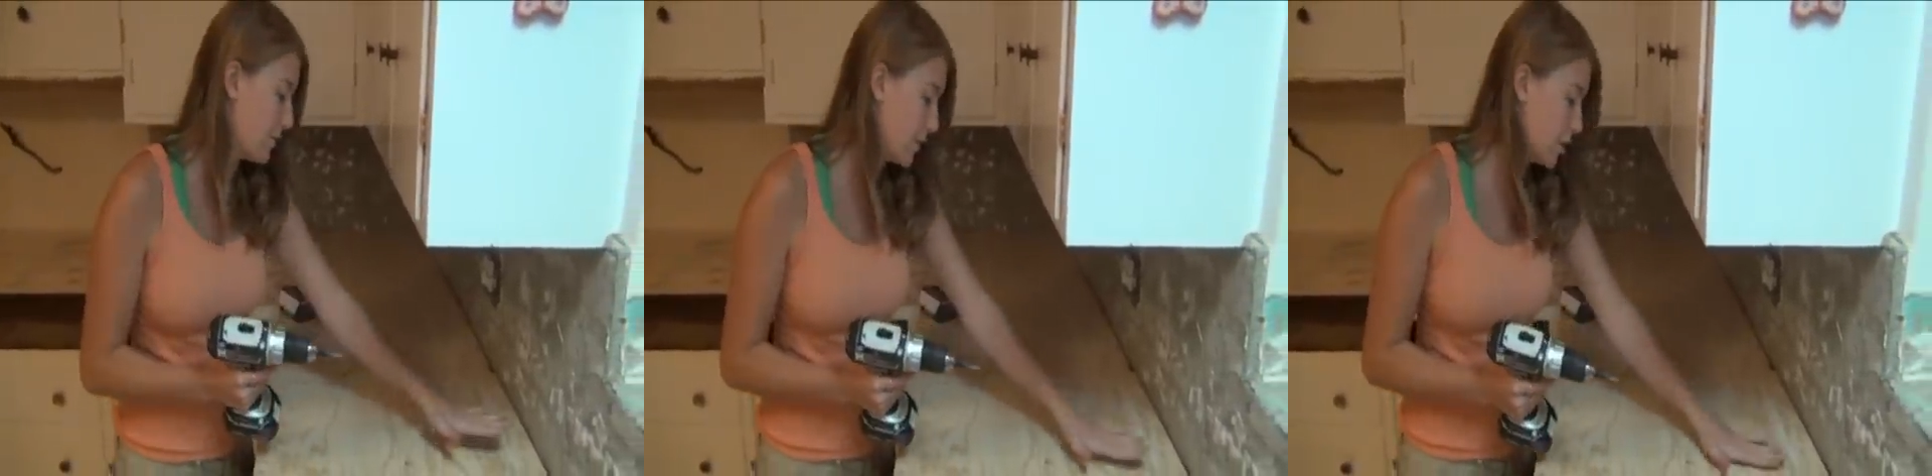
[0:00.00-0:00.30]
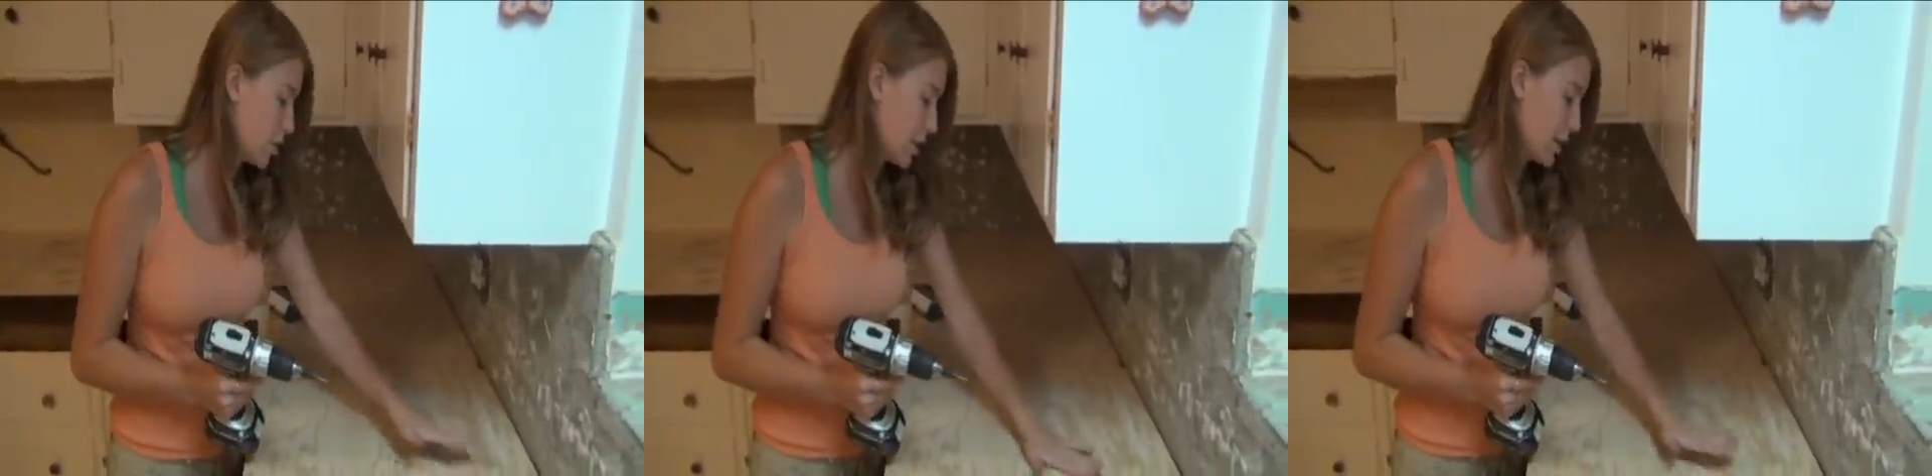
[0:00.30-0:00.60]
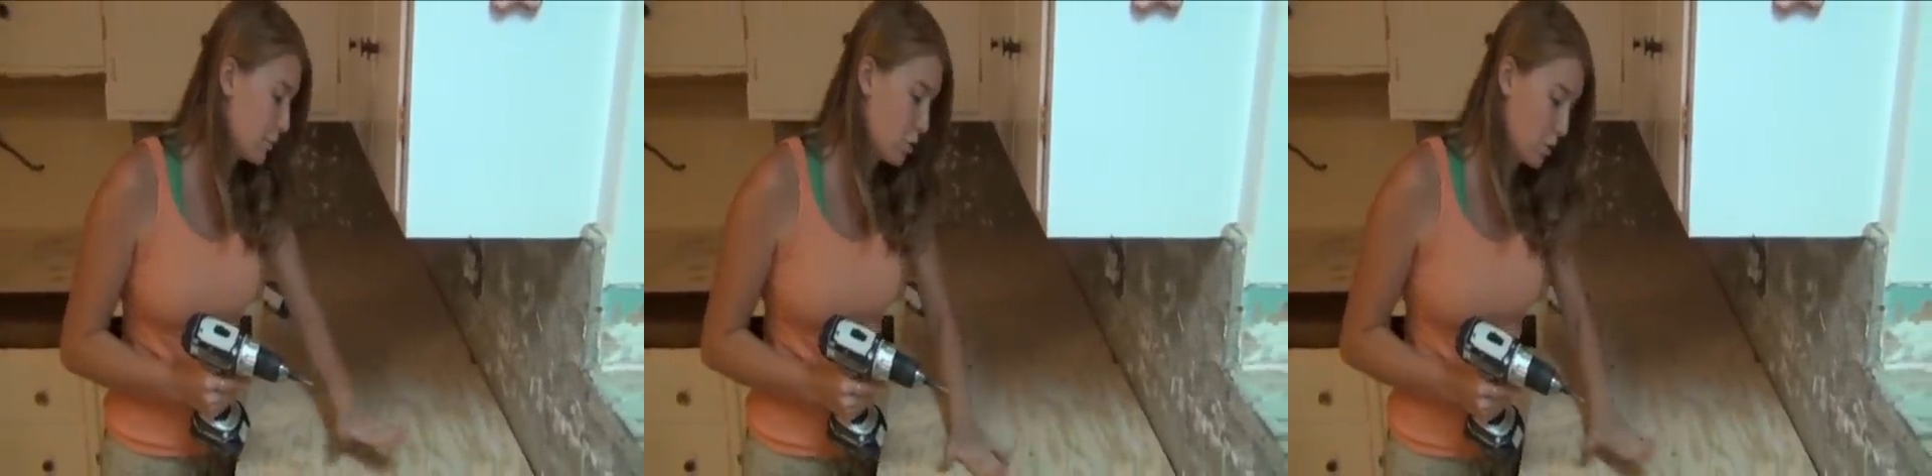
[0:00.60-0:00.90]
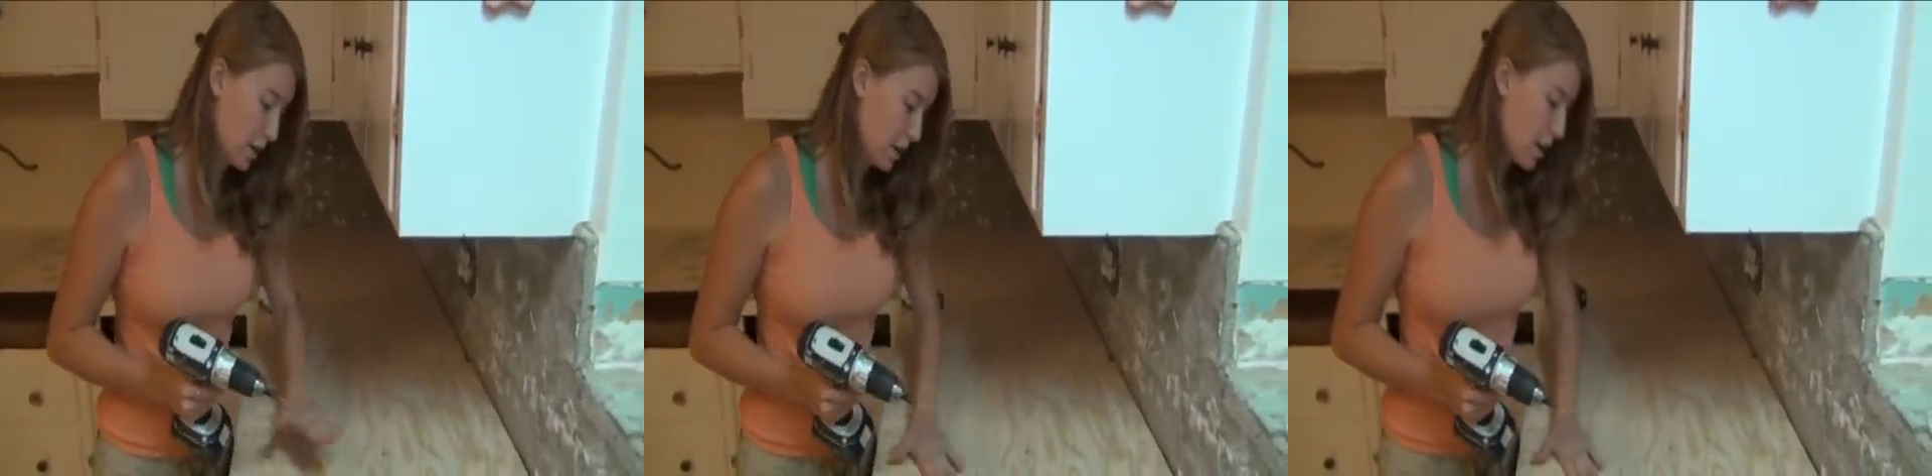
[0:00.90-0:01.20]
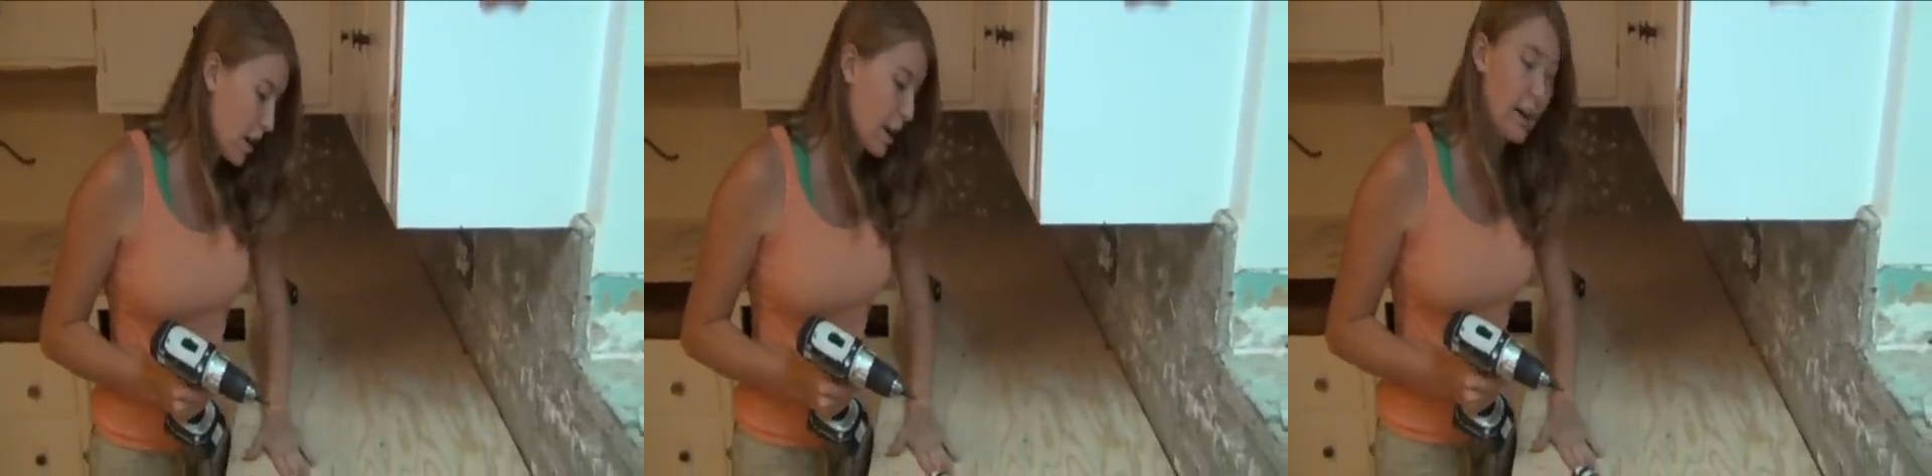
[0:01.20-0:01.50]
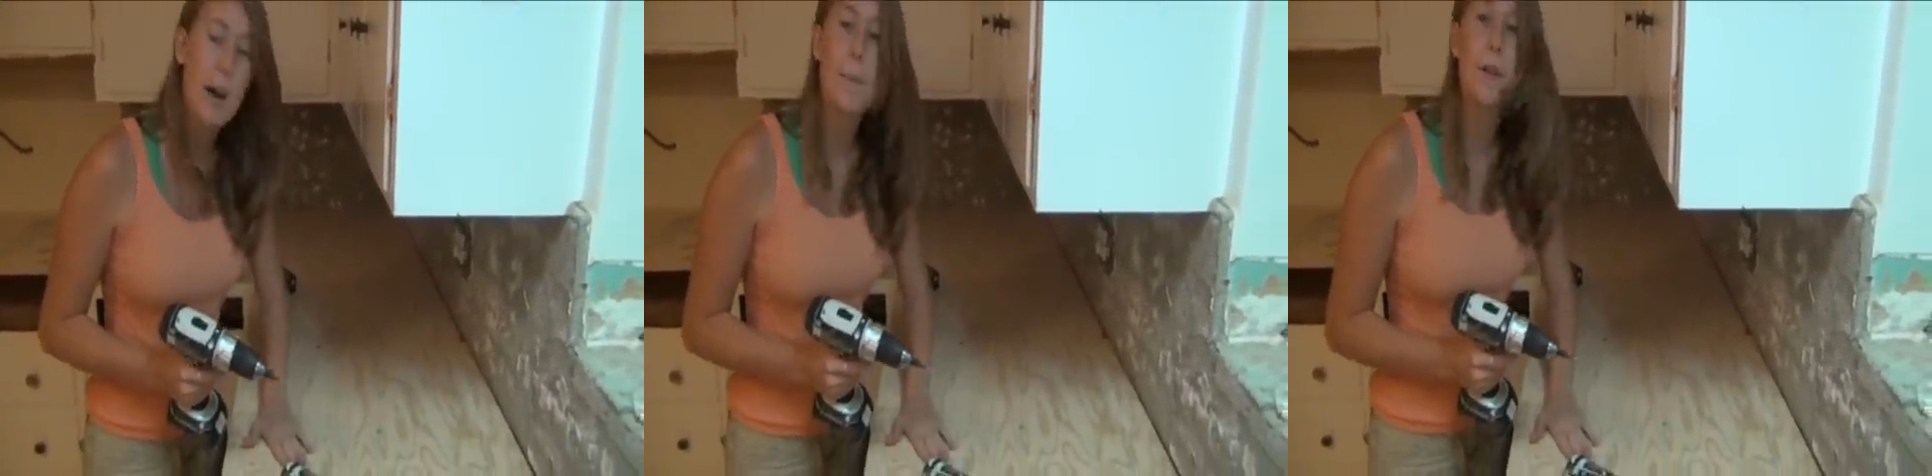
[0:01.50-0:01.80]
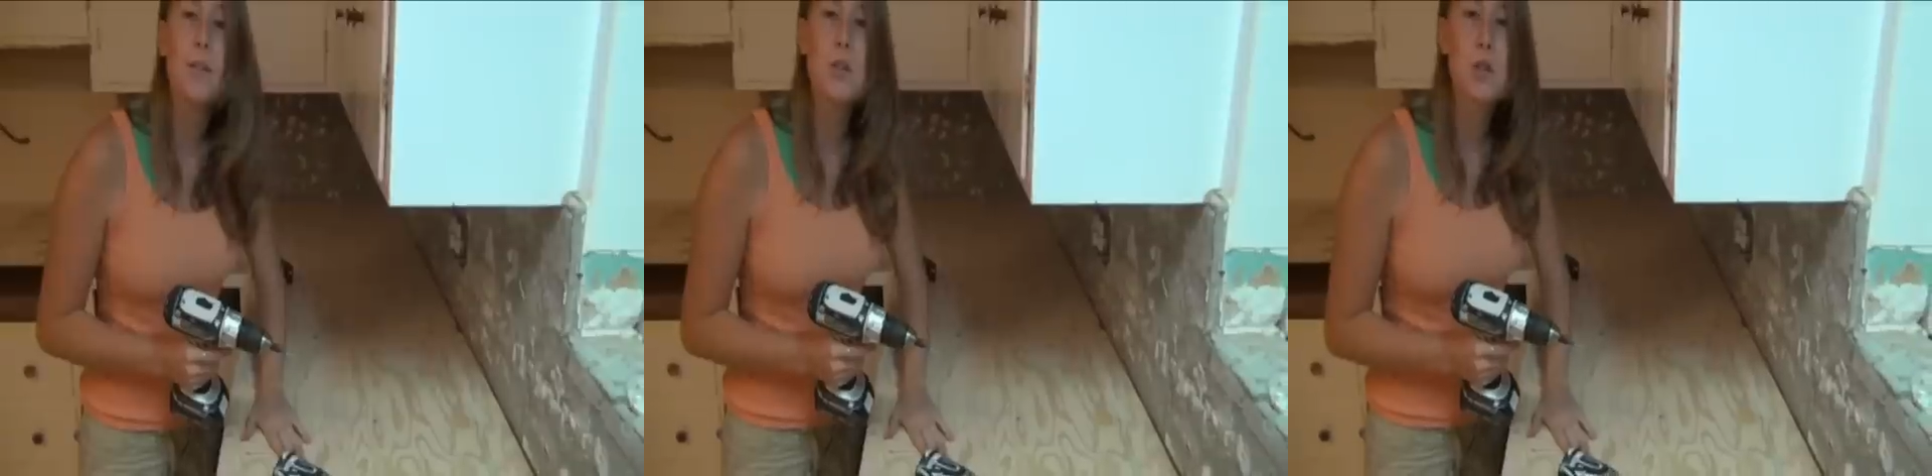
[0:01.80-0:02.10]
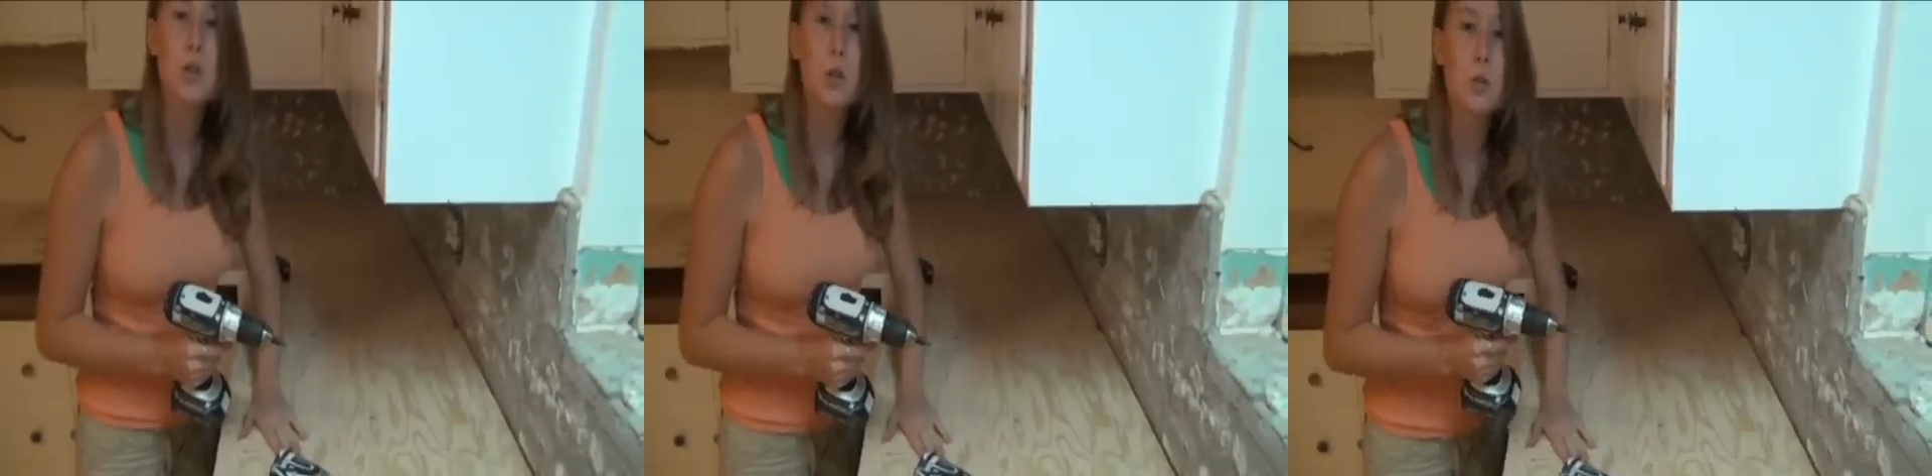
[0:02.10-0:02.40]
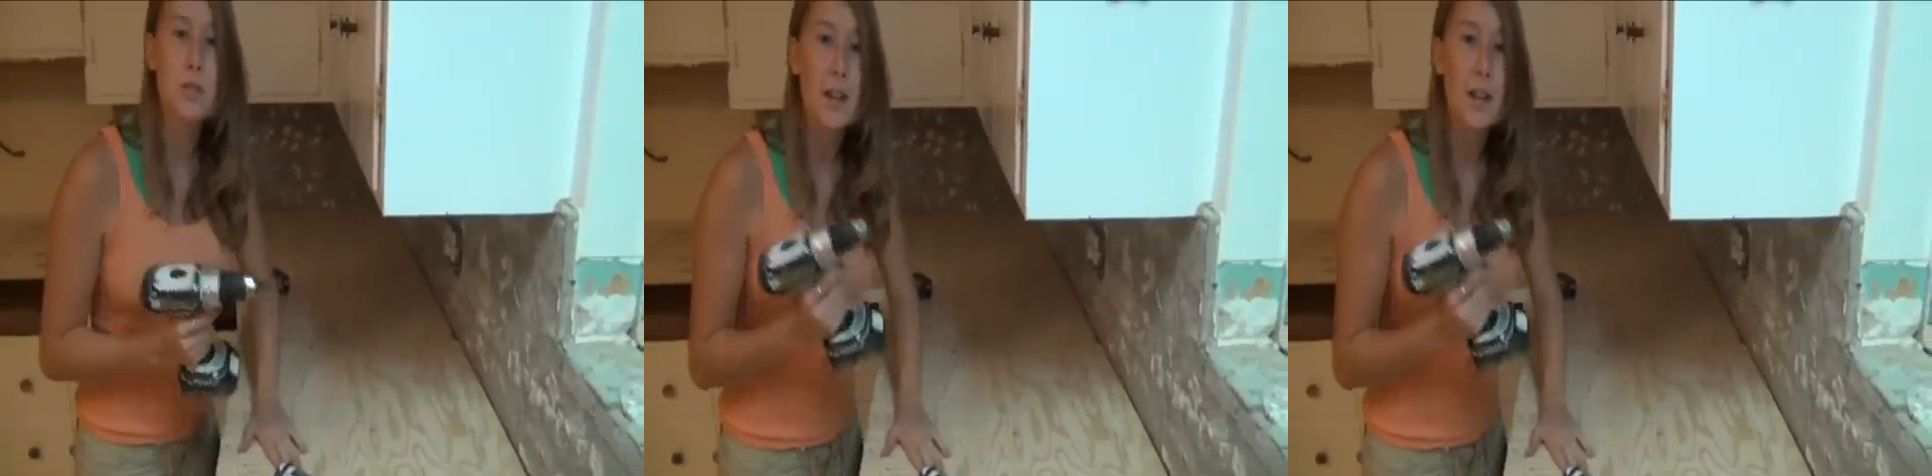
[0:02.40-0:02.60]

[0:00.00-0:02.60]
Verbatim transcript: finishing up doing a couple of the screws,